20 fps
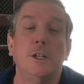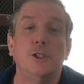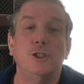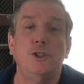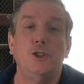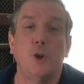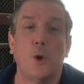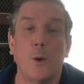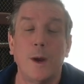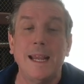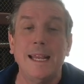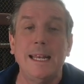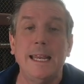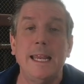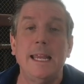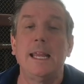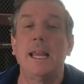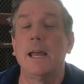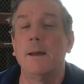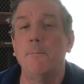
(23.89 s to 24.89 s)

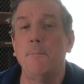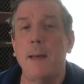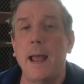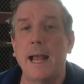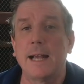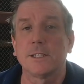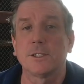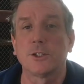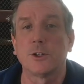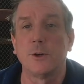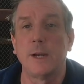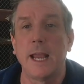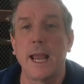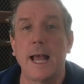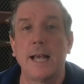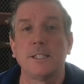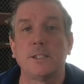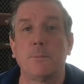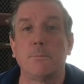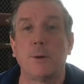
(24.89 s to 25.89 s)
joining Mastery
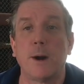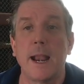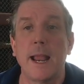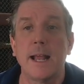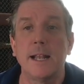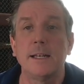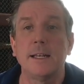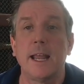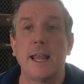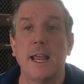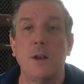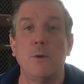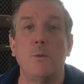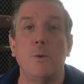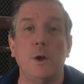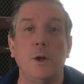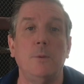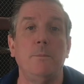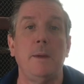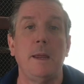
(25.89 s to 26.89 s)
as a brand and
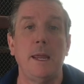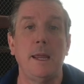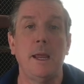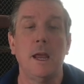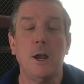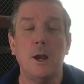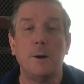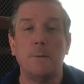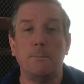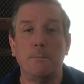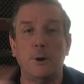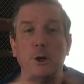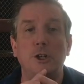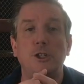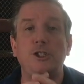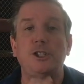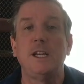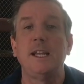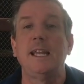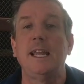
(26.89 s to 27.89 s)
will be
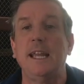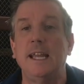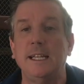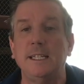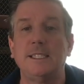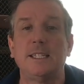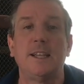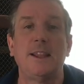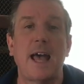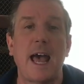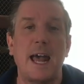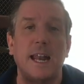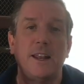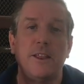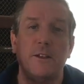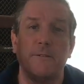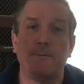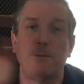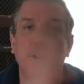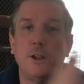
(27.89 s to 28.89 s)
merging into that and
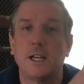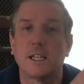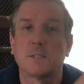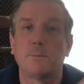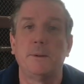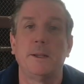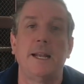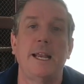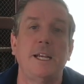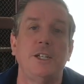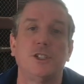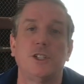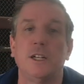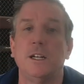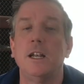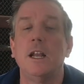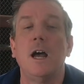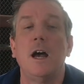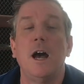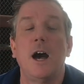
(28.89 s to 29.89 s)
the full
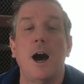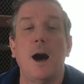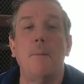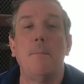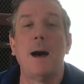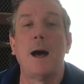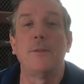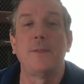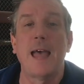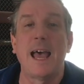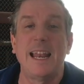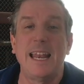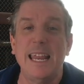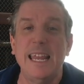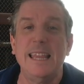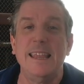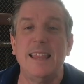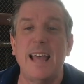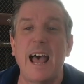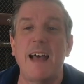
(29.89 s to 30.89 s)
explanation about that
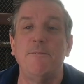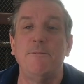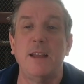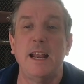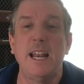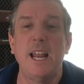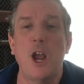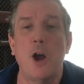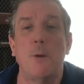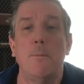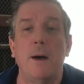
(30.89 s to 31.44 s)
in that video.